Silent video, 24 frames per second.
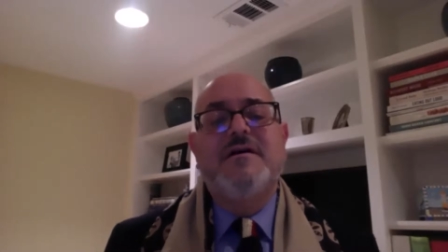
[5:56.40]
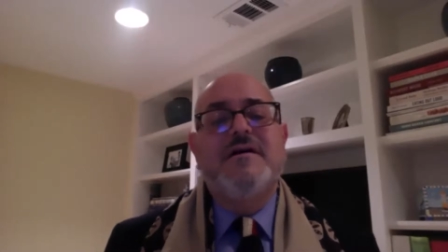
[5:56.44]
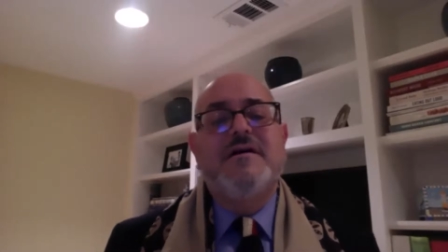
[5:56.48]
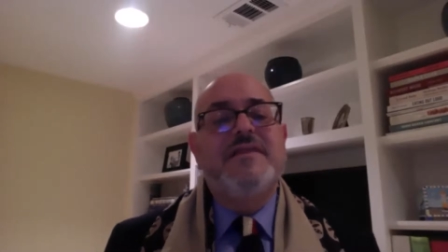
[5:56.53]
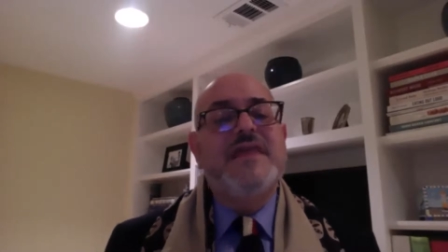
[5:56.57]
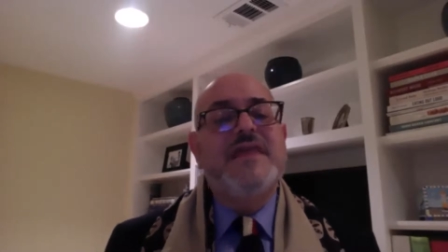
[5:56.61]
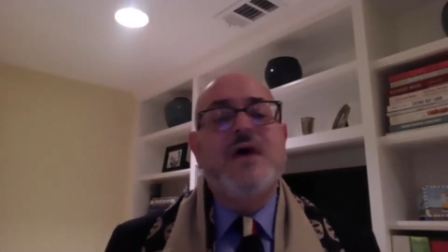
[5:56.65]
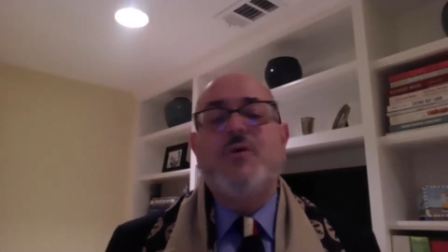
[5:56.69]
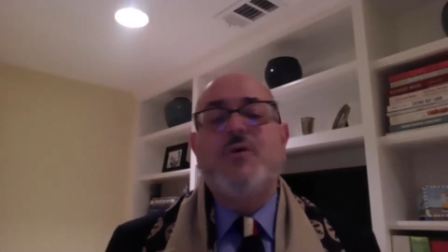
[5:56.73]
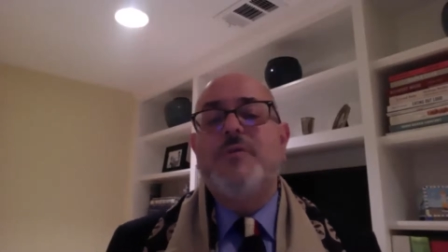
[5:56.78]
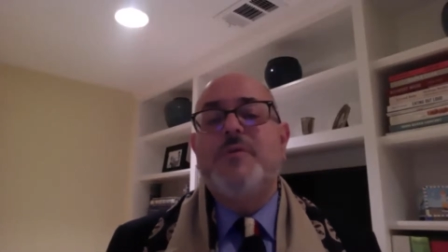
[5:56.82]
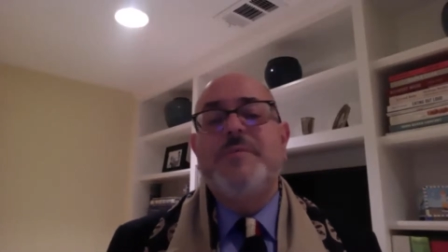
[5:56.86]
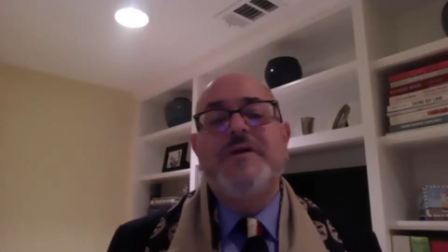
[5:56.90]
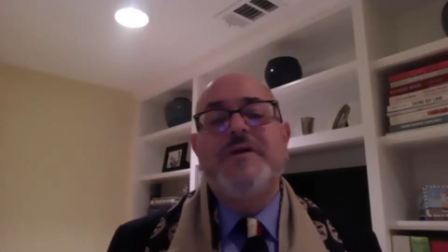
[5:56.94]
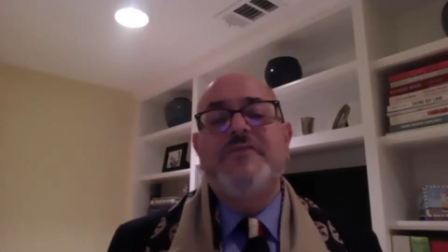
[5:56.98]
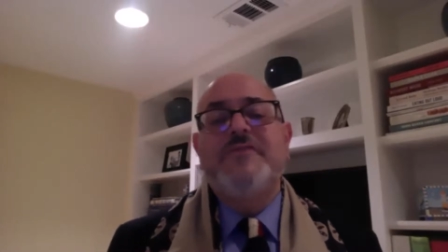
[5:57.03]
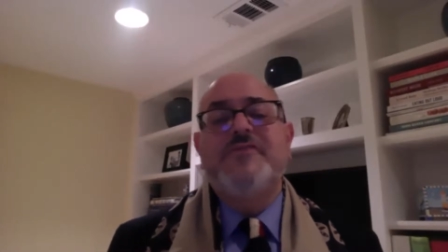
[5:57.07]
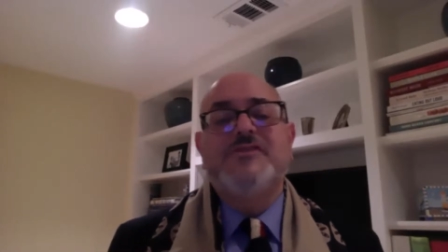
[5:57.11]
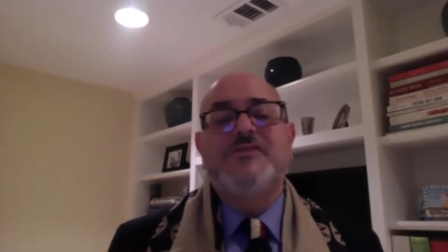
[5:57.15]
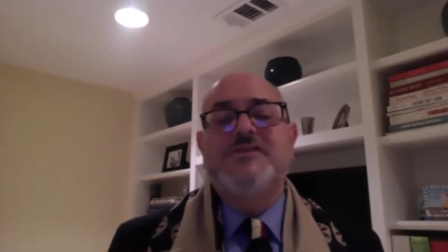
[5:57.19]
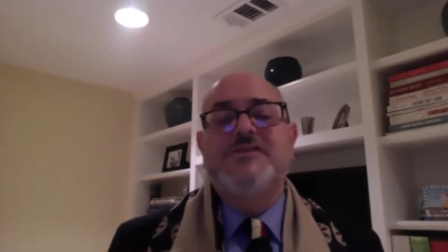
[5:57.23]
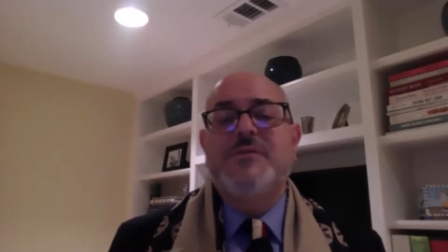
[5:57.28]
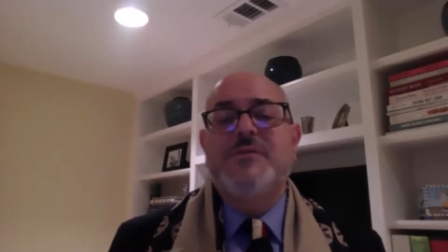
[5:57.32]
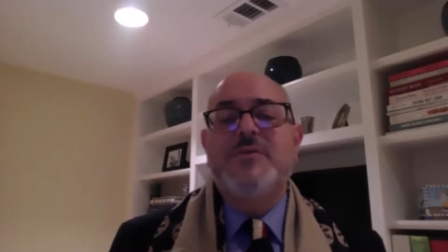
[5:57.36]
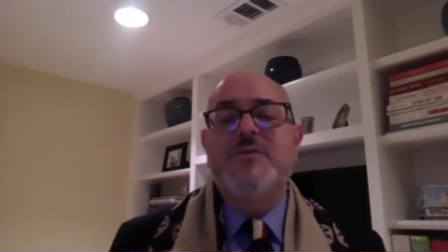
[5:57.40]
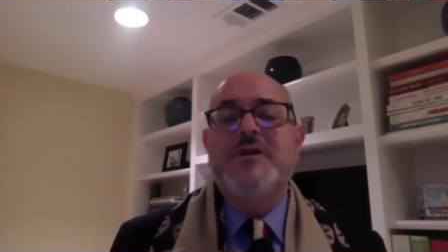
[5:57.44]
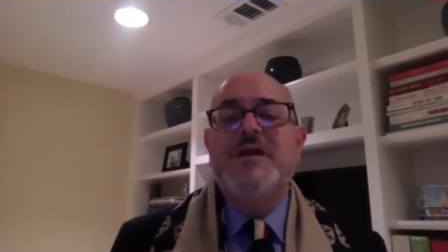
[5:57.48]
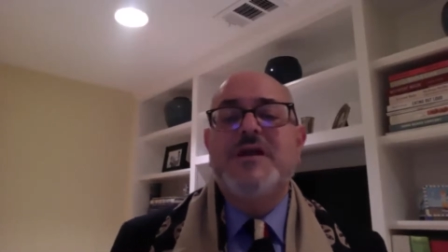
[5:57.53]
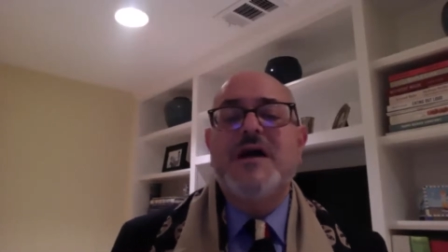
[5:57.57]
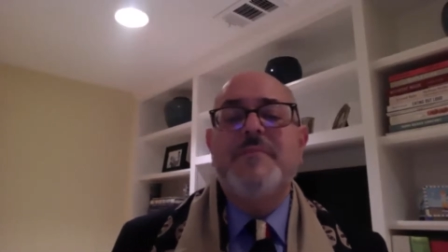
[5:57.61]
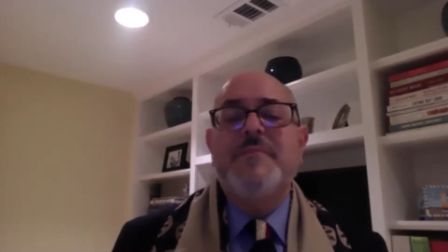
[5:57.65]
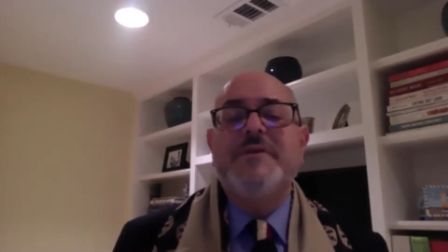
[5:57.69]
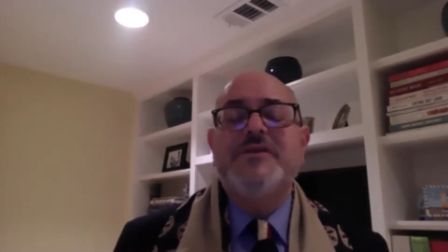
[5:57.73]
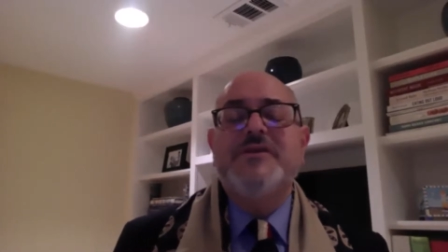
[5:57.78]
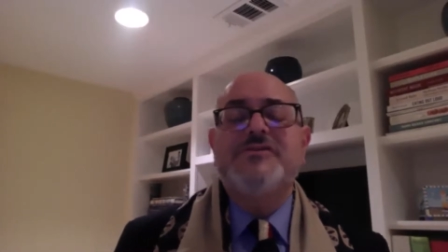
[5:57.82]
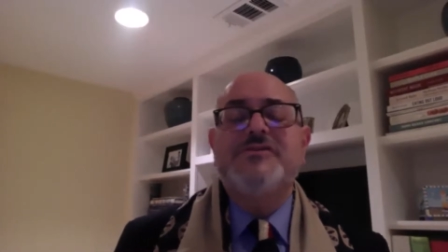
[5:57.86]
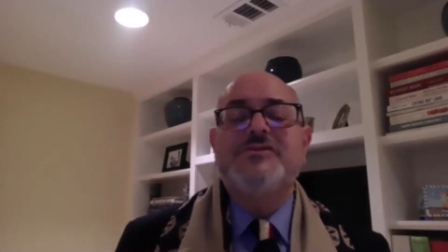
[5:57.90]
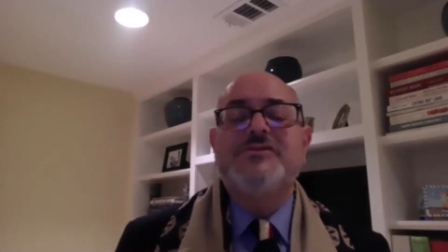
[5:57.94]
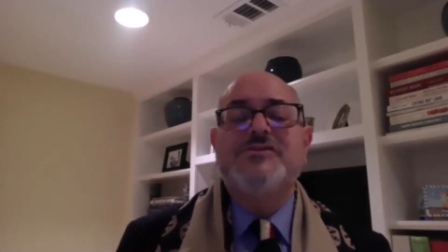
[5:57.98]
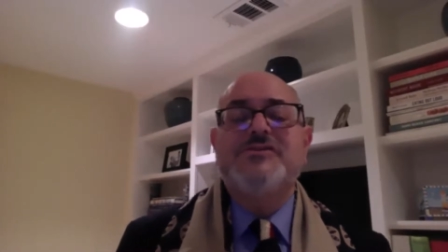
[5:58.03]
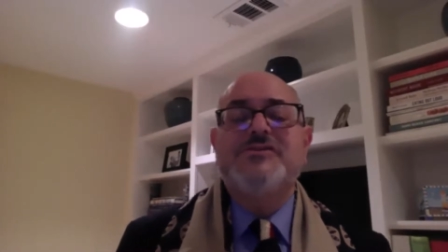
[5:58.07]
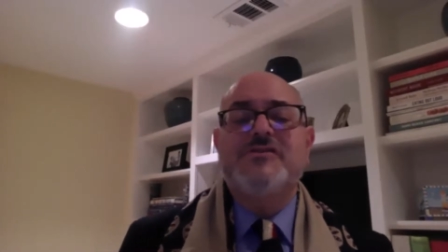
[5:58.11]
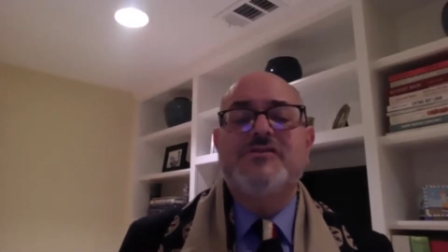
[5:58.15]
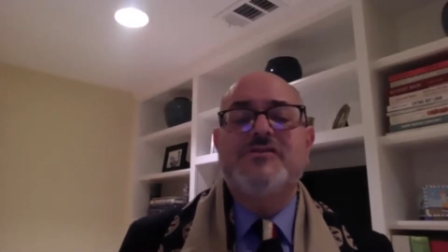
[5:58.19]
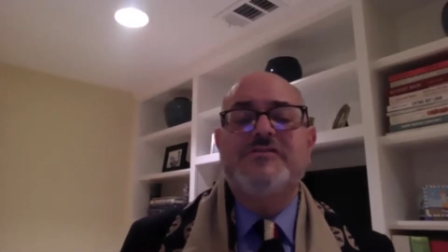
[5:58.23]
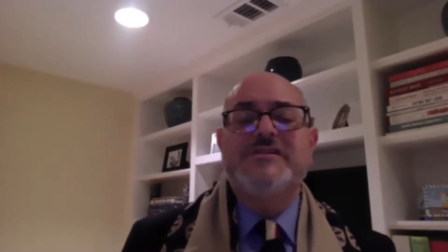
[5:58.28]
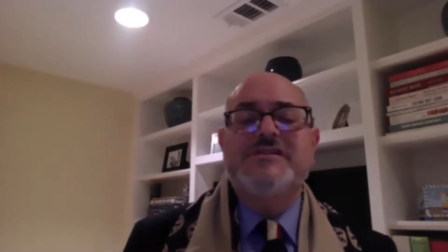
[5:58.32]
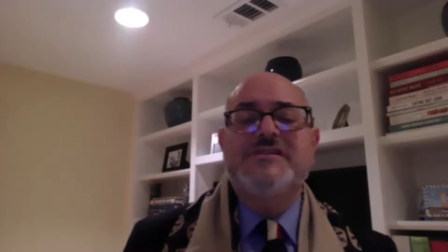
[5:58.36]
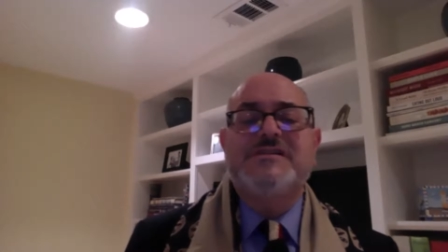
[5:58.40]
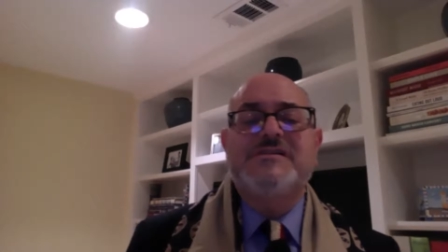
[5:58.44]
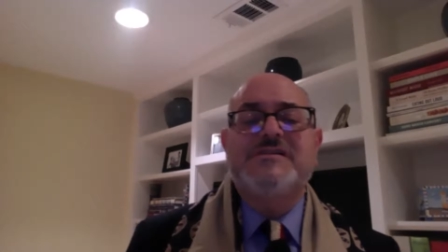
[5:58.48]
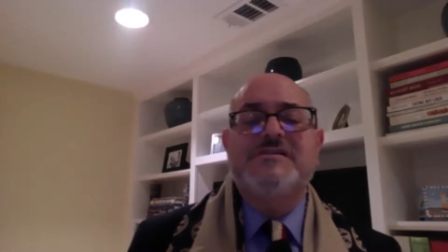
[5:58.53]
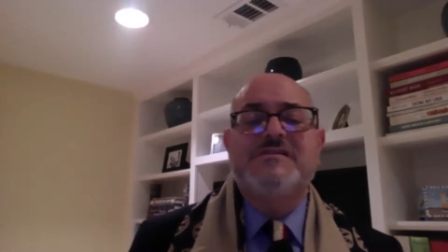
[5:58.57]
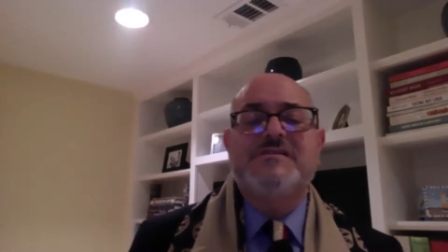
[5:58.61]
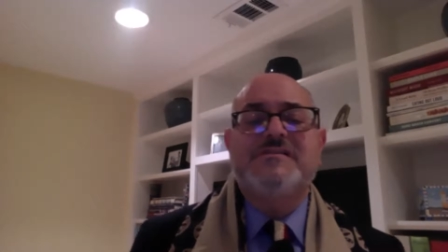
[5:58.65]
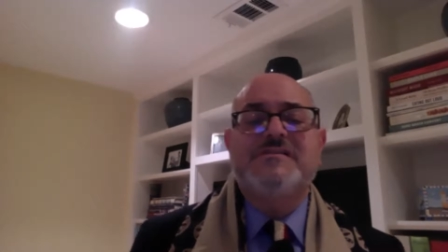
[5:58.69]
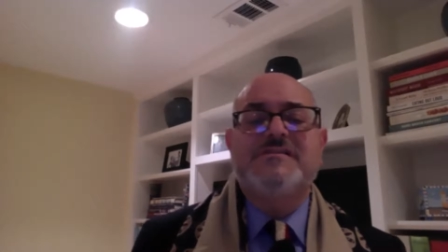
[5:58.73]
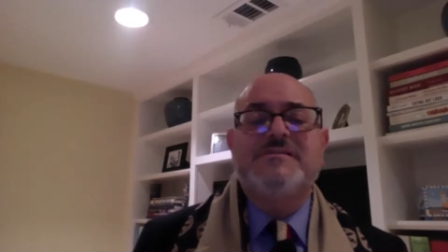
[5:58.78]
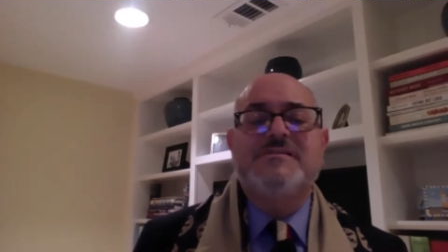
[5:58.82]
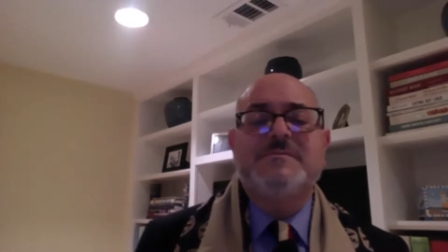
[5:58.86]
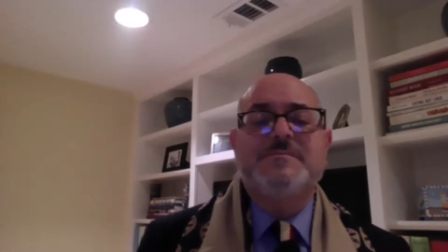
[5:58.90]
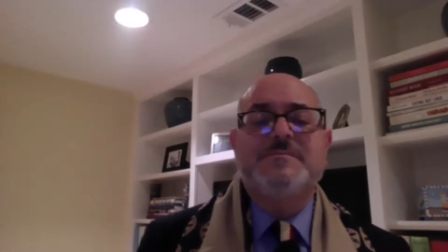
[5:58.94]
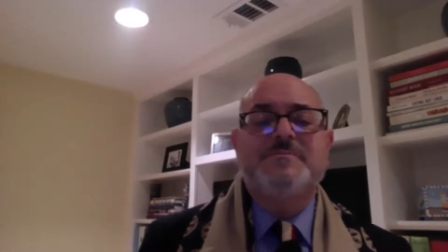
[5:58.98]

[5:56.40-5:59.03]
that would be for someone coming to services.